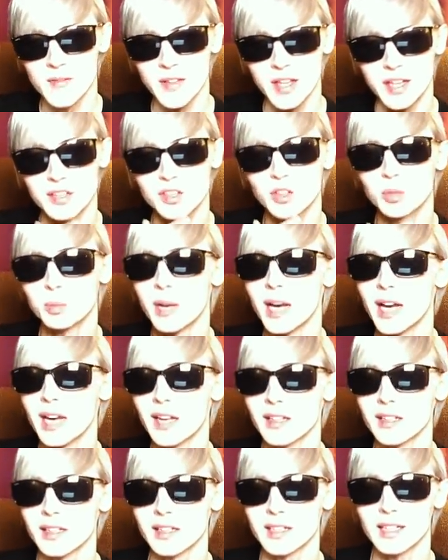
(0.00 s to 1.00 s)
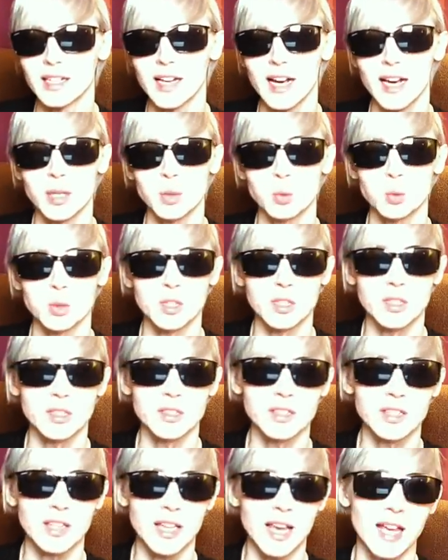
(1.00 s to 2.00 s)
that a smile and kind
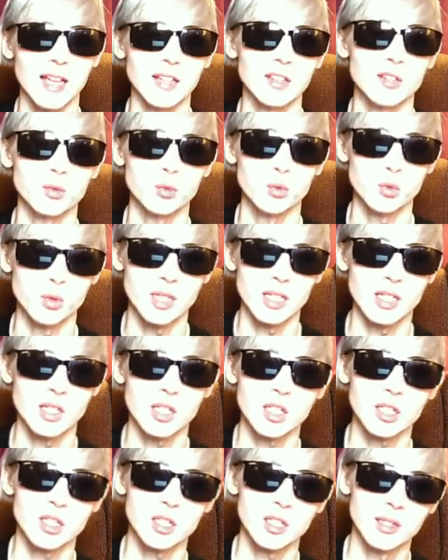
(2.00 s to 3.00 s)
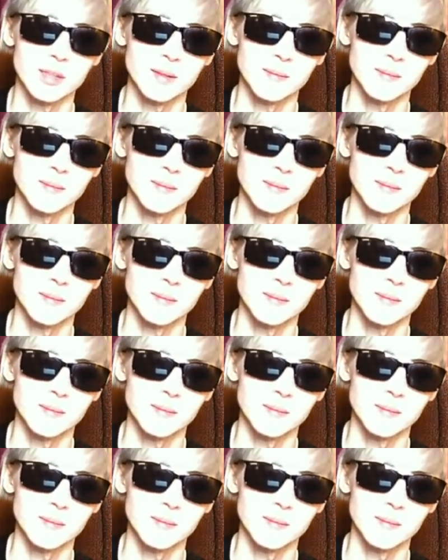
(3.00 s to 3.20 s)
words can't reach.